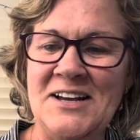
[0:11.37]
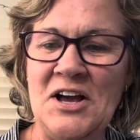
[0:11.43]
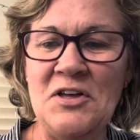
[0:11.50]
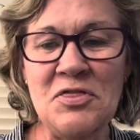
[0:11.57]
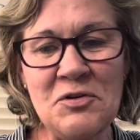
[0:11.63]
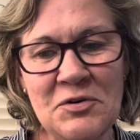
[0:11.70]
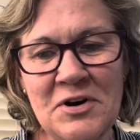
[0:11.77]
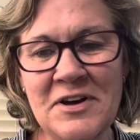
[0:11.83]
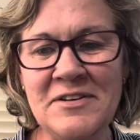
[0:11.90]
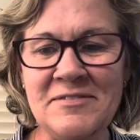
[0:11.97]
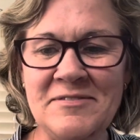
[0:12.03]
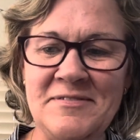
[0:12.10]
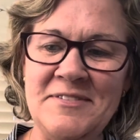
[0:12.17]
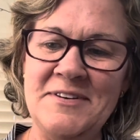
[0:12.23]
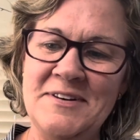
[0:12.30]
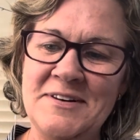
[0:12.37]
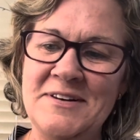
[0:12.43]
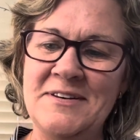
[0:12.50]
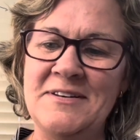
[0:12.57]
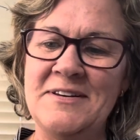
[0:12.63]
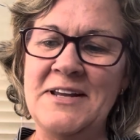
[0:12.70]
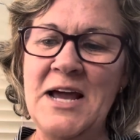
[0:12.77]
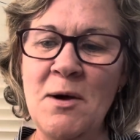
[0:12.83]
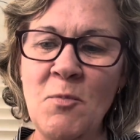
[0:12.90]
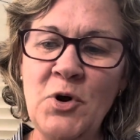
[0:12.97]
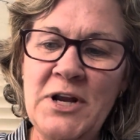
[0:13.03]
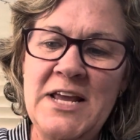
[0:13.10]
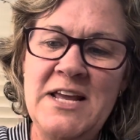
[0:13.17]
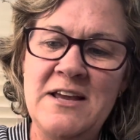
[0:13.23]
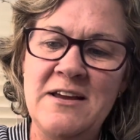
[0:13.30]
thought I'd come on
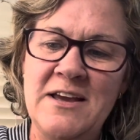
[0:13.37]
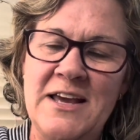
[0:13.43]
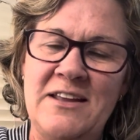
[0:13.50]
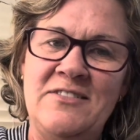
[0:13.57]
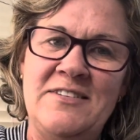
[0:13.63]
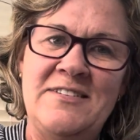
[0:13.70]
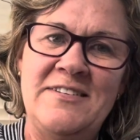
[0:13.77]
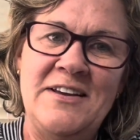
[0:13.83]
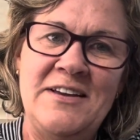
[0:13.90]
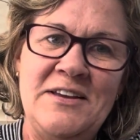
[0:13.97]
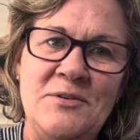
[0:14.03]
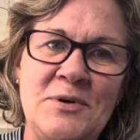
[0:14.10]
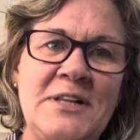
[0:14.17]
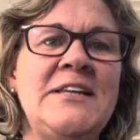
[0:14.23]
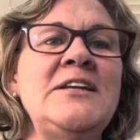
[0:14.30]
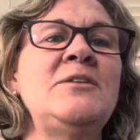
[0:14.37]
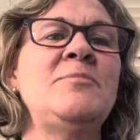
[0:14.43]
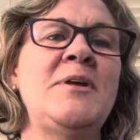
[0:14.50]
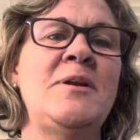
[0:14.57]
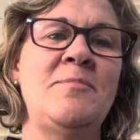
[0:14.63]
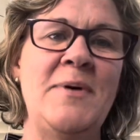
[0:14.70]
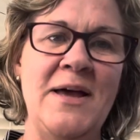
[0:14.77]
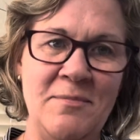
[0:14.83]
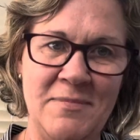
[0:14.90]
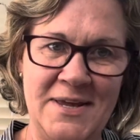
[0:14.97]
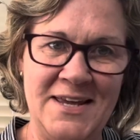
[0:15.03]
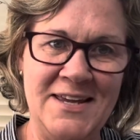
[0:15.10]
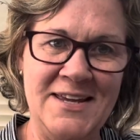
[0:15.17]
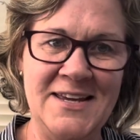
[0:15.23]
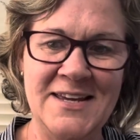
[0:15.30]
here and just tell you a little bit about
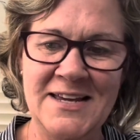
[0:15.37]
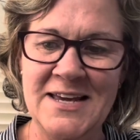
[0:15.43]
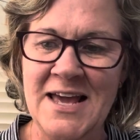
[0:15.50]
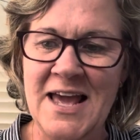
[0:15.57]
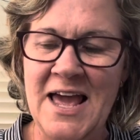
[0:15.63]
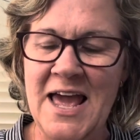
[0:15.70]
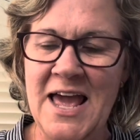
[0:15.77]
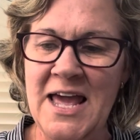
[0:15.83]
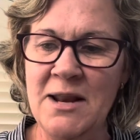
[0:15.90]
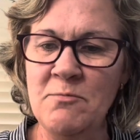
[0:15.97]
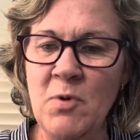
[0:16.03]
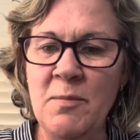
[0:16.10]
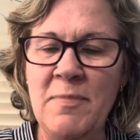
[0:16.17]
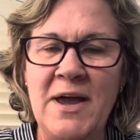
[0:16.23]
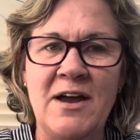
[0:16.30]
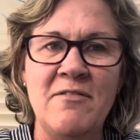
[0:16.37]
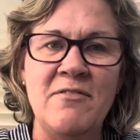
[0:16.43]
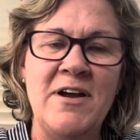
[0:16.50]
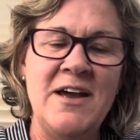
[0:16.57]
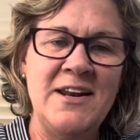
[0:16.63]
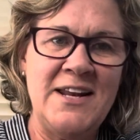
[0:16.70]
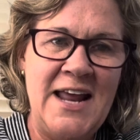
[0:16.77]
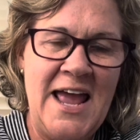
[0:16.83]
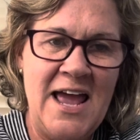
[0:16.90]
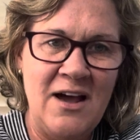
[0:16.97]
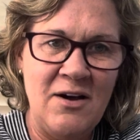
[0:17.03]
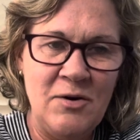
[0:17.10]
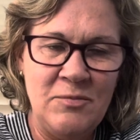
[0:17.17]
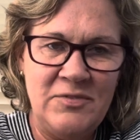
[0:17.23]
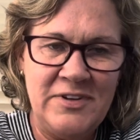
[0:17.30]
me and my background and
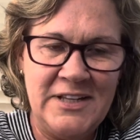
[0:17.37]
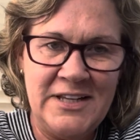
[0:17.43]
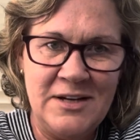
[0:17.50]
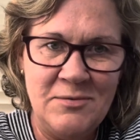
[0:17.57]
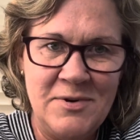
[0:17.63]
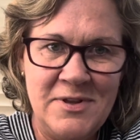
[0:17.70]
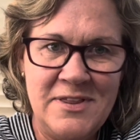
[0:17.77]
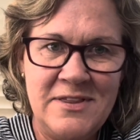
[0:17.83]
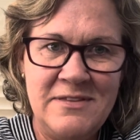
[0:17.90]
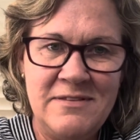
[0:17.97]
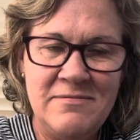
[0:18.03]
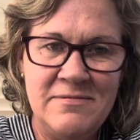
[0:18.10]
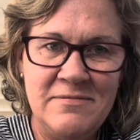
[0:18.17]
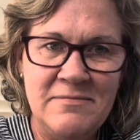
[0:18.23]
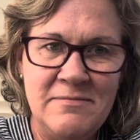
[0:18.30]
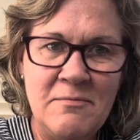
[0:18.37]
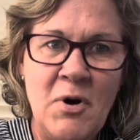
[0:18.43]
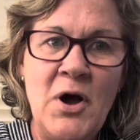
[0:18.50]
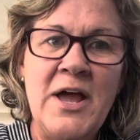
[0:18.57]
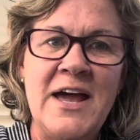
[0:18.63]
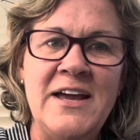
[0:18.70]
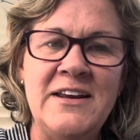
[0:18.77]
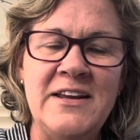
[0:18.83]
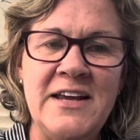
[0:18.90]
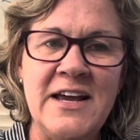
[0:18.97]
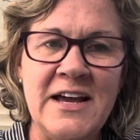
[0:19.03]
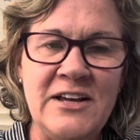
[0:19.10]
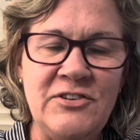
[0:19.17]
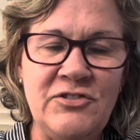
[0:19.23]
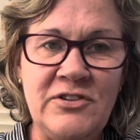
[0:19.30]
how I'm dealing with my
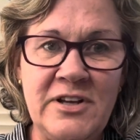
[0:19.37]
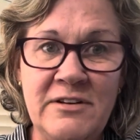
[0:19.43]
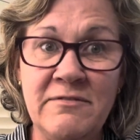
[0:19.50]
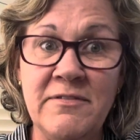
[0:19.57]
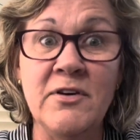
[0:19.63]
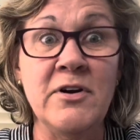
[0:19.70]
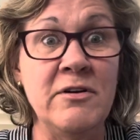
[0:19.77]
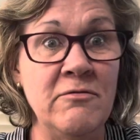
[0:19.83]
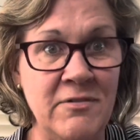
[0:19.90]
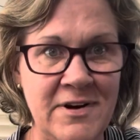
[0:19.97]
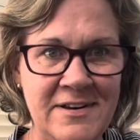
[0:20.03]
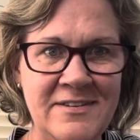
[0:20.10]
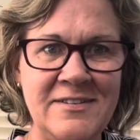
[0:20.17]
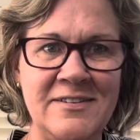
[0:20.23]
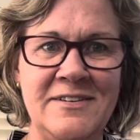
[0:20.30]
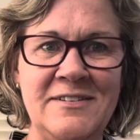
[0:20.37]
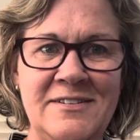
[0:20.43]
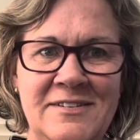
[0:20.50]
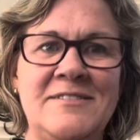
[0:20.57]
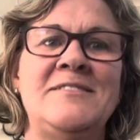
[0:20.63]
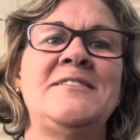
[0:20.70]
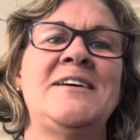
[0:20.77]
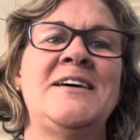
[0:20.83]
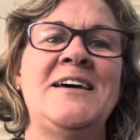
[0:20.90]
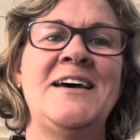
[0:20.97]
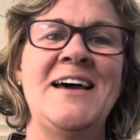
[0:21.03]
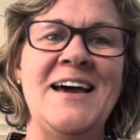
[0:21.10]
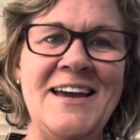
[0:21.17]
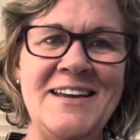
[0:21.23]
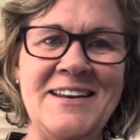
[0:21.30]
ADHD, very recent
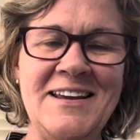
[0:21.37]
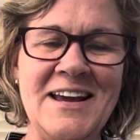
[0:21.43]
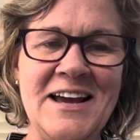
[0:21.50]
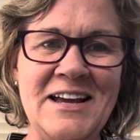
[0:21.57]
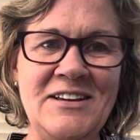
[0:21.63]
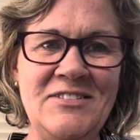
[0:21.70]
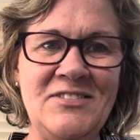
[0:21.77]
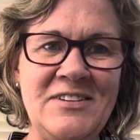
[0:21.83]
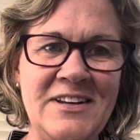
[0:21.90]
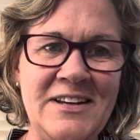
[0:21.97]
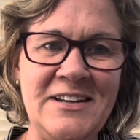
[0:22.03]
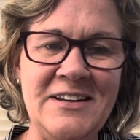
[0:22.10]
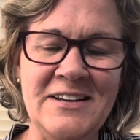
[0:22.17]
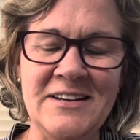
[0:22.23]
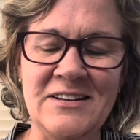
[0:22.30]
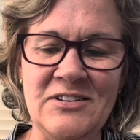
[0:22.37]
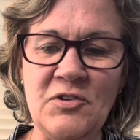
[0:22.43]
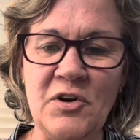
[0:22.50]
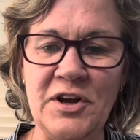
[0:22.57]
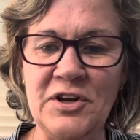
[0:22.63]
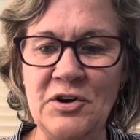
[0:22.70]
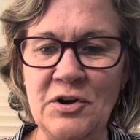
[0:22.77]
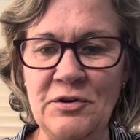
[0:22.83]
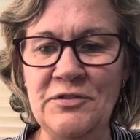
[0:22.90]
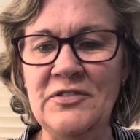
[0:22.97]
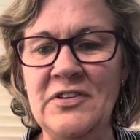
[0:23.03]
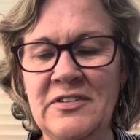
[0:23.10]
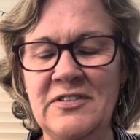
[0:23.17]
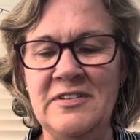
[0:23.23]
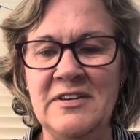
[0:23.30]
ADHD
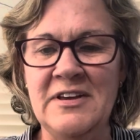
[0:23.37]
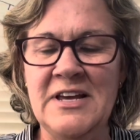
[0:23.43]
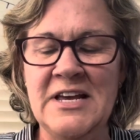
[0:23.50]
diagnosis.